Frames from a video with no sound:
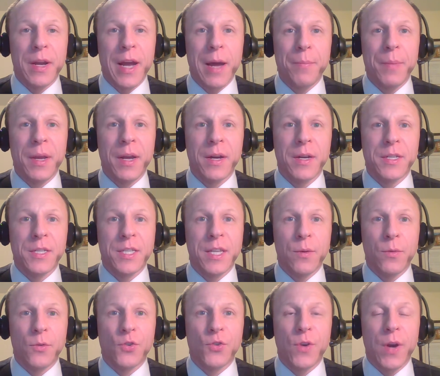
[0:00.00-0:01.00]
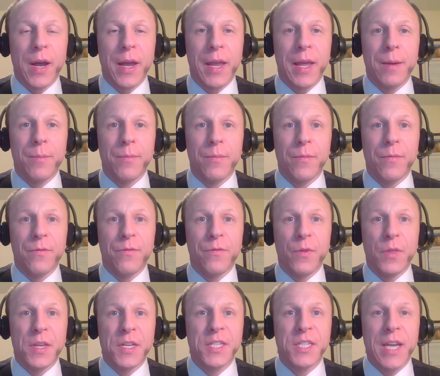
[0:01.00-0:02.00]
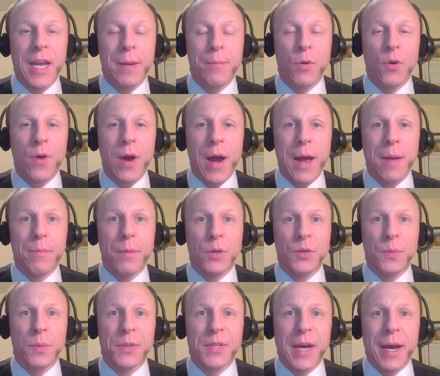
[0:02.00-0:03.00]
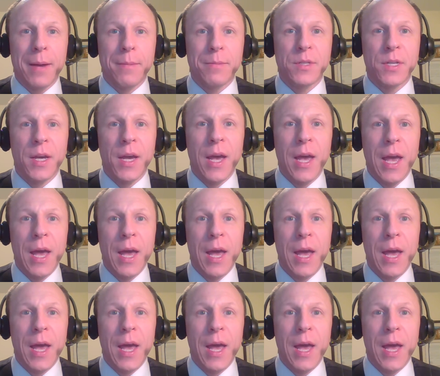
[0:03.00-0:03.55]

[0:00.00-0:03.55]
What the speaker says: not because they were trying him for the same crime multiple times,